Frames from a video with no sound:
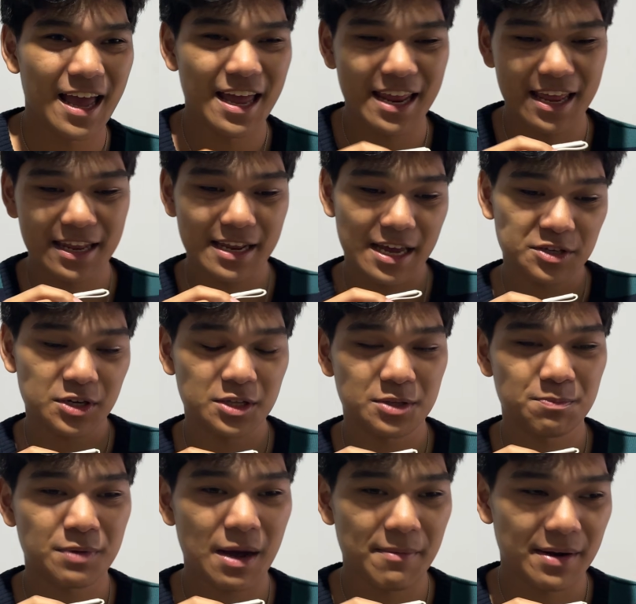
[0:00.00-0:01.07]
And I tried to
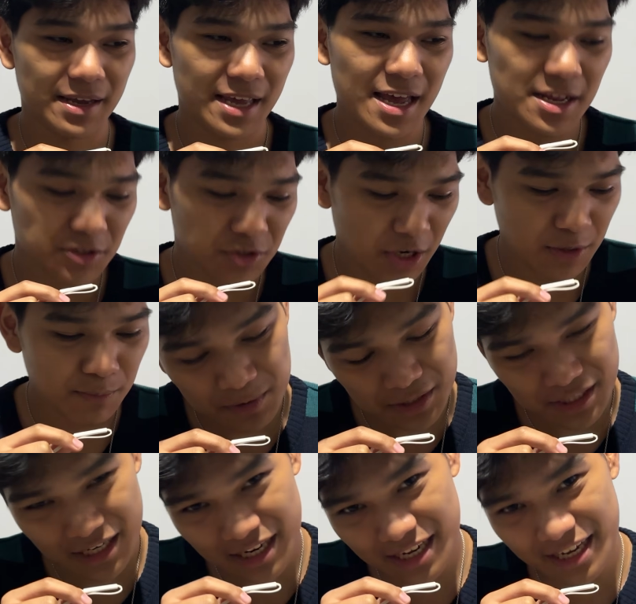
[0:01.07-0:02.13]
pop it again, tried to
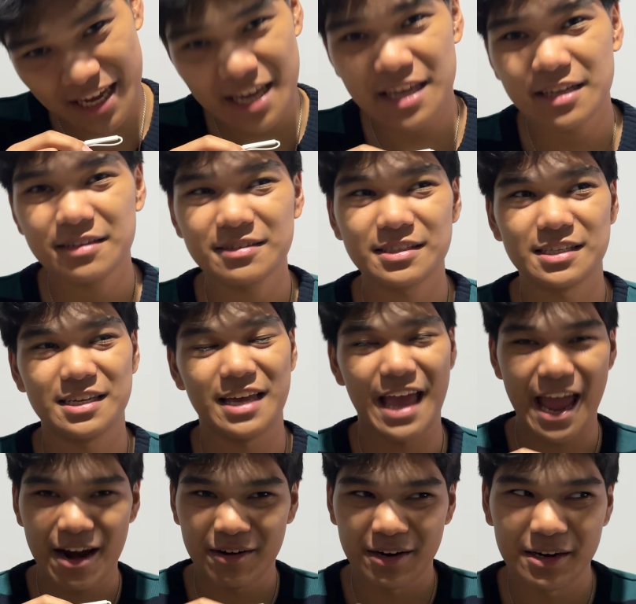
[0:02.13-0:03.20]
push it in again,
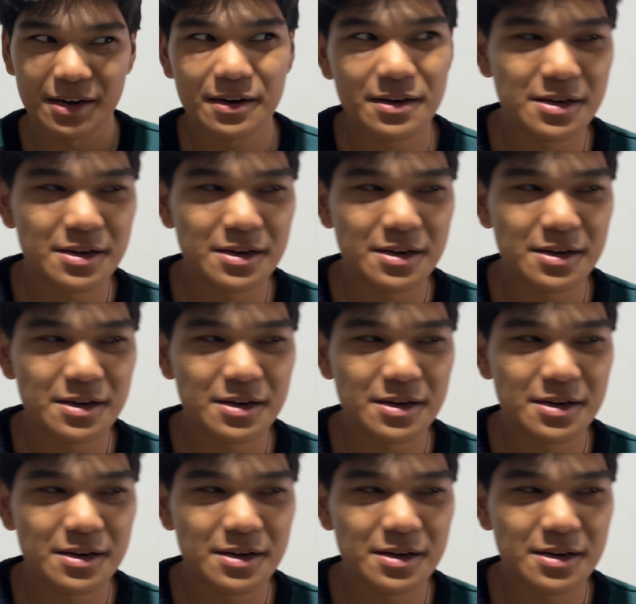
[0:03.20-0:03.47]
error.